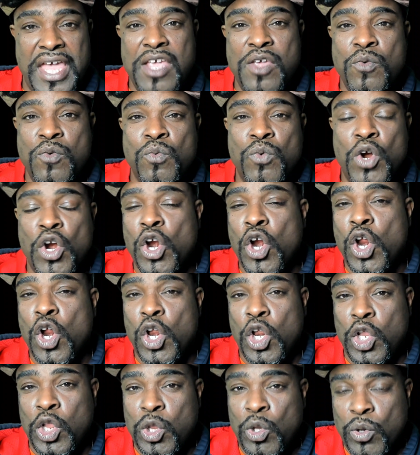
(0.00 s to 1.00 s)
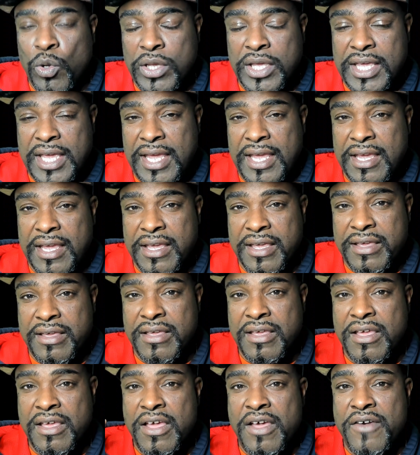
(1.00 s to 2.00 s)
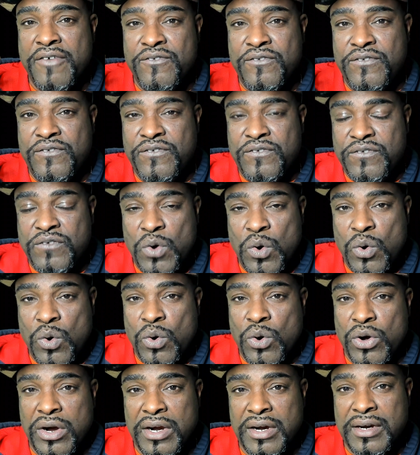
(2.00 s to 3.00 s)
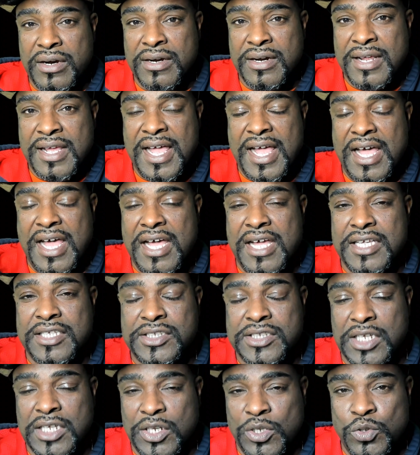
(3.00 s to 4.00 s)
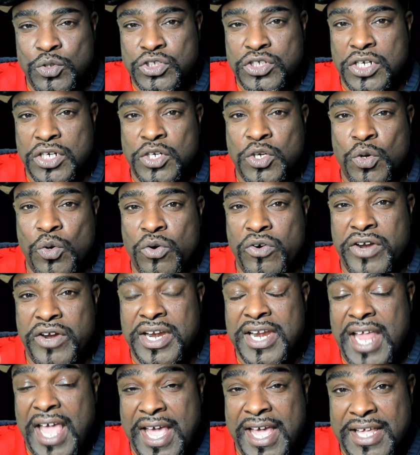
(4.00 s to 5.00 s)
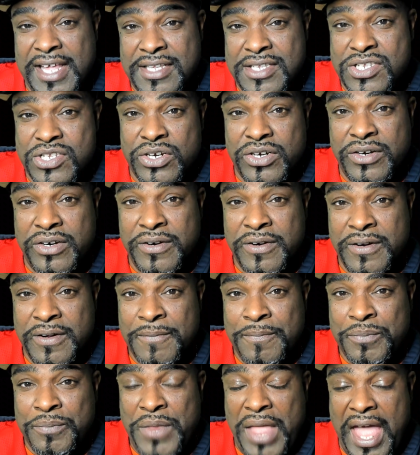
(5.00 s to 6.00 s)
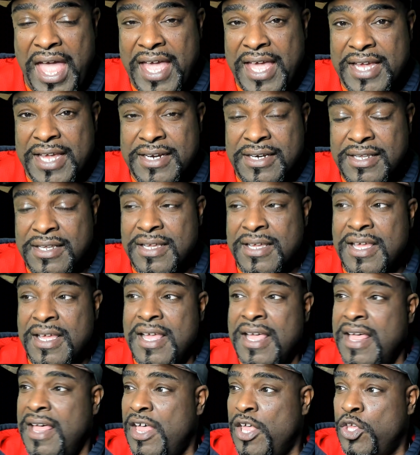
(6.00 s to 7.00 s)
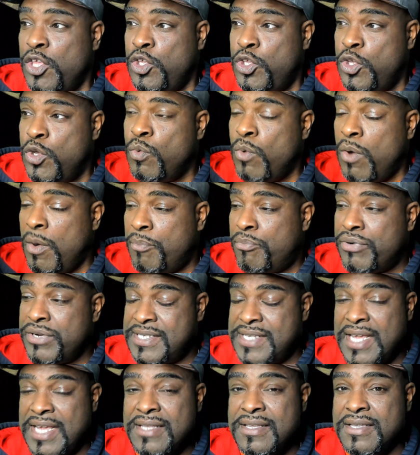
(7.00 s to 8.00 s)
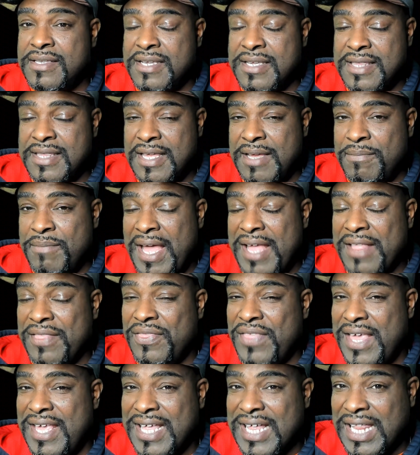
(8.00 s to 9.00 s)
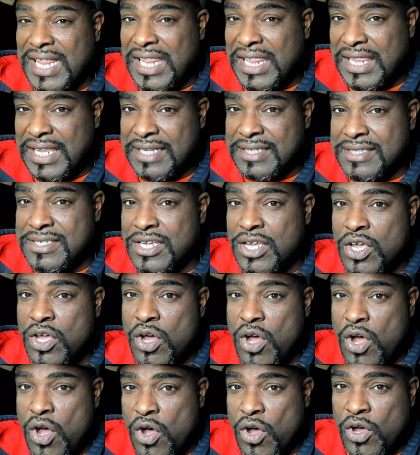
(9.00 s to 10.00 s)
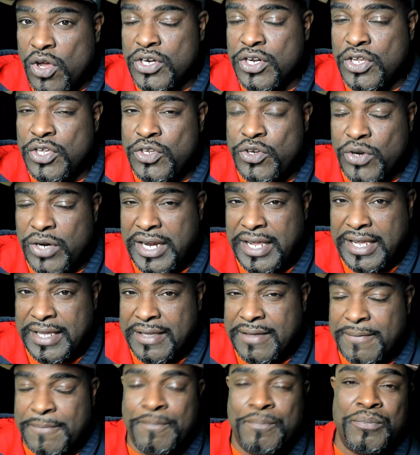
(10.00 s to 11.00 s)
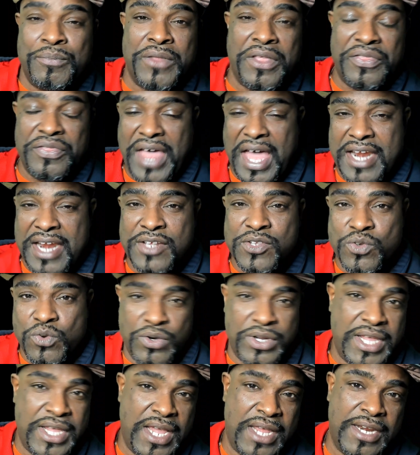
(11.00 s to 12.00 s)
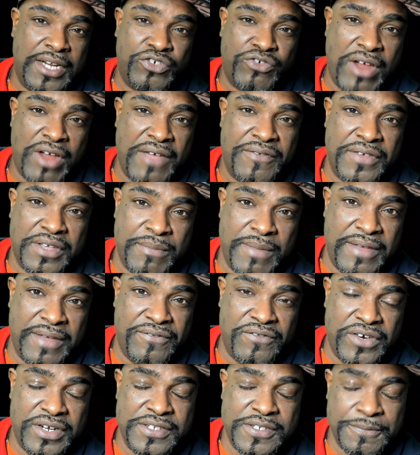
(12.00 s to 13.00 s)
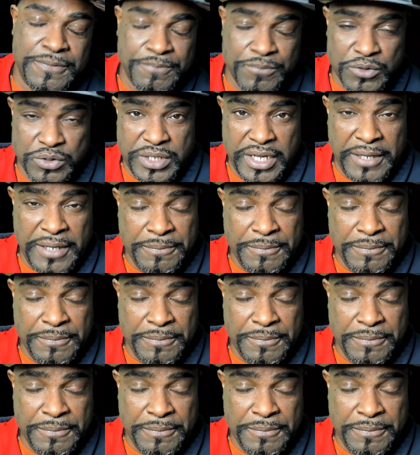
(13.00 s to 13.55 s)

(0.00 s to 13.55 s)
were looking for a solution or an answer, and you were presented to them and they clicked on your link. That is organic traffic, my friends. Okay.